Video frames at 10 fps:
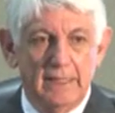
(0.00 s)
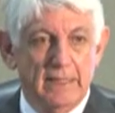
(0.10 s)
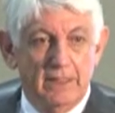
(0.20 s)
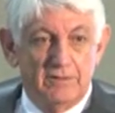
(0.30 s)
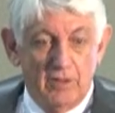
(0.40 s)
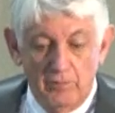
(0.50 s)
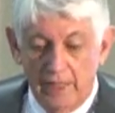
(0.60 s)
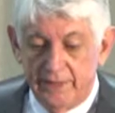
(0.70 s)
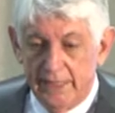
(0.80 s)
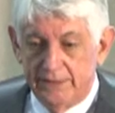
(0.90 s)
So they
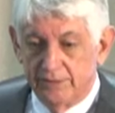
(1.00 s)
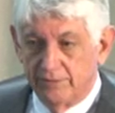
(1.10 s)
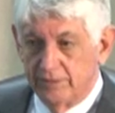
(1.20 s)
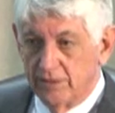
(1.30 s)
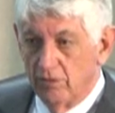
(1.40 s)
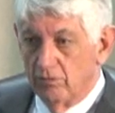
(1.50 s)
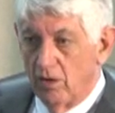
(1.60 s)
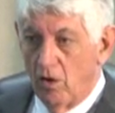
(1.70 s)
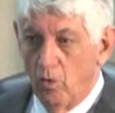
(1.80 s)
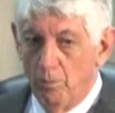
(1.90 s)
teach us, you know,
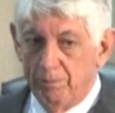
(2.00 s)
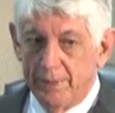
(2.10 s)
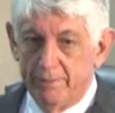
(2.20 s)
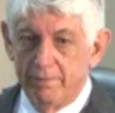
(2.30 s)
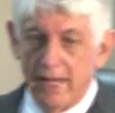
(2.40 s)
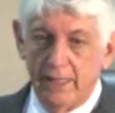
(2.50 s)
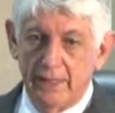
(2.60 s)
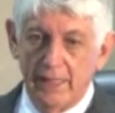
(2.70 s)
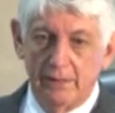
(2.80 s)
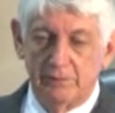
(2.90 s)
open body
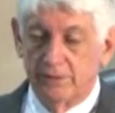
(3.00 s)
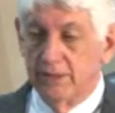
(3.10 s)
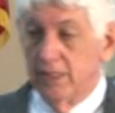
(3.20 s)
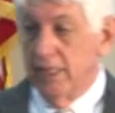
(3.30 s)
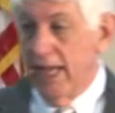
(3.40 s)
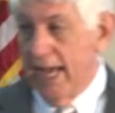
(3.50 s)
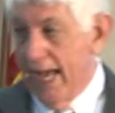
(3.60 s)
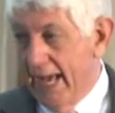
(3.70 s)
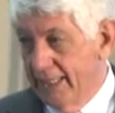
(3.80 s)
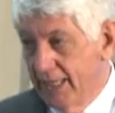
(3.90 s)
language,
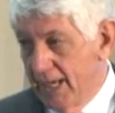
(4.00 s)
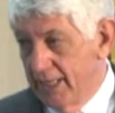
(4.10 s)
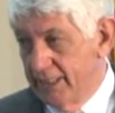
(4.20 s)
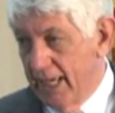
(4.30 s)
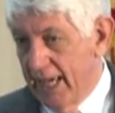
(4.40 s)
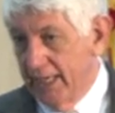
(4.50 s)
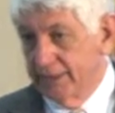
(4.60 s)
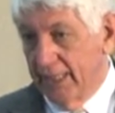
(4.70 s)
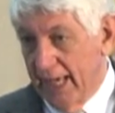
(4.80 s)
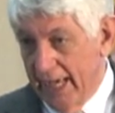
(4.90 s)
eye contact,
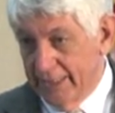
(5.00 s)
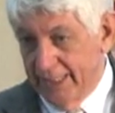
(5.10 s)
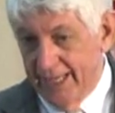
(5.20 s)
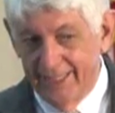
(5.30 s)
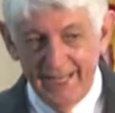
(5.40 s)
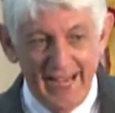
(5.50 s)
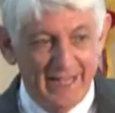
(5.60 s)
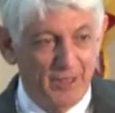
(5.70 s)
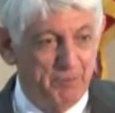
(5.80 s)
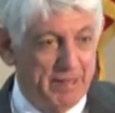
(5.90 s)
eye
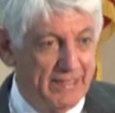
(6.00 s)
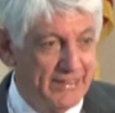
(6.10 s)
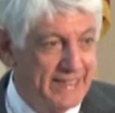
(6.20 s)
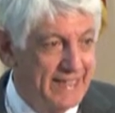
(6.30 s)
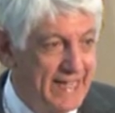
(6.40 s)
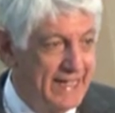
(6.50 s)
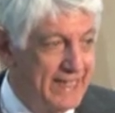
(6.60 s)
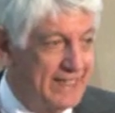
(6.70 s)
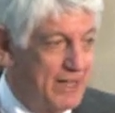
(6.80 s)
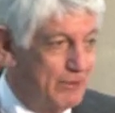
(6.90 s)
contact. Don't be looking down at
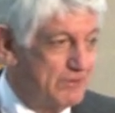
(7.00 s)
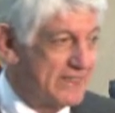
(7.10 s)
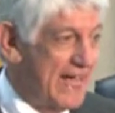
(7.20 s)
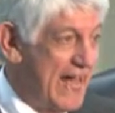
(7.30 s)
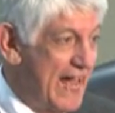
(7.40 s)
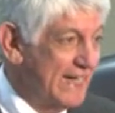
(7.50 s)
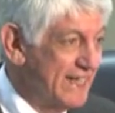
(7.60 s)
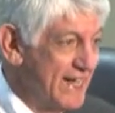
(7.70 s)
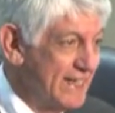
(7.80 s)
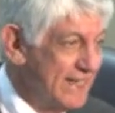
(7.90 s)
notes, eye
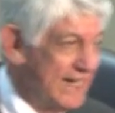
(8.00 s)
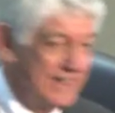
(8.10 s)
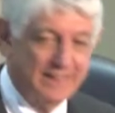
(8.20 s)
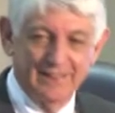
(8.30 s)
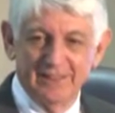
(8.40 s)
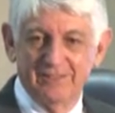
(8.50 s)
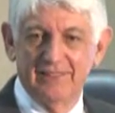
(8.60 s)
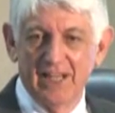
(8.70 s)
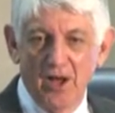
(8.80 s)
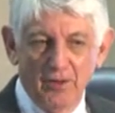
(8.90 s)
contact.
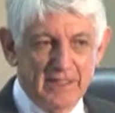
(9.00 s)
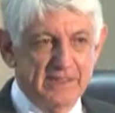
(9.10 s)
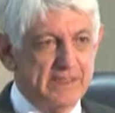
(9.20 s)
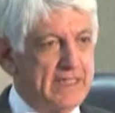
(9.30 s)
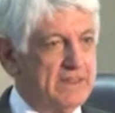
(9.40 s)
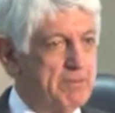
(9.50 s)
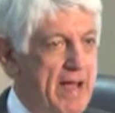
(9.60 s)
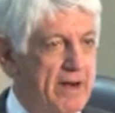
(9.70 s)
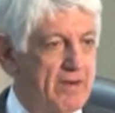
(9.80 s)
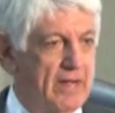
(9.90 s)
See, all these things
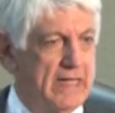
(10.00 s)
matter.